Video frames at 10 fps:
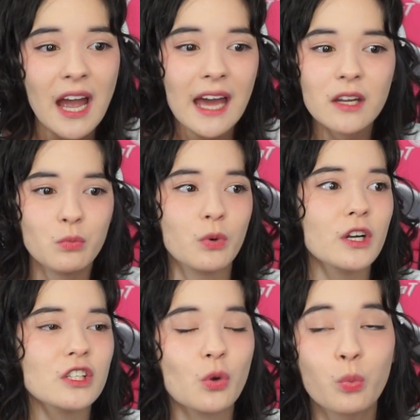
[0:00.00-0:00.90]
and it
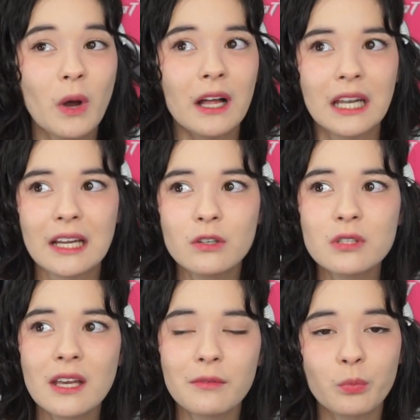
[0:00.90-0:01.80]
worked well. I used
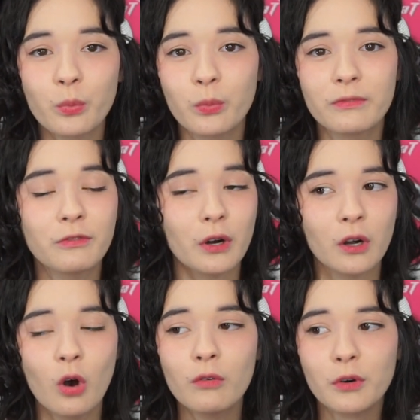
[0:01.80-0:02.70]
that for
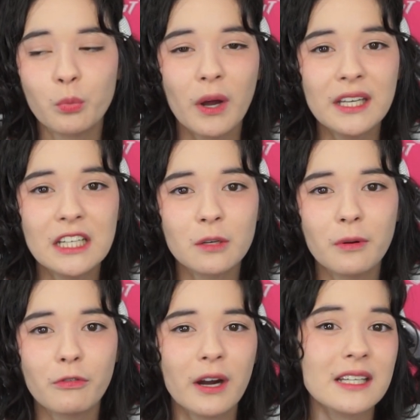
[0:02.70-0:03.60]
over 1 year
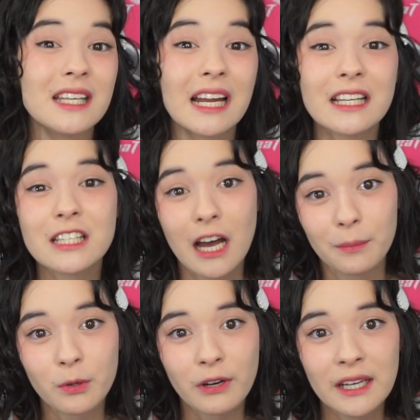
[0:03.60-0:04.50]
before I decided to
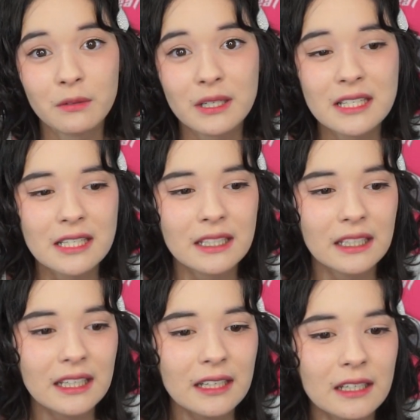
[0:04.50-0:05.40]
upgrade
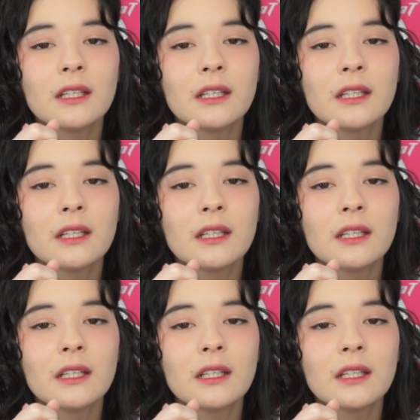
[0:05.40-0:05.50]
recently.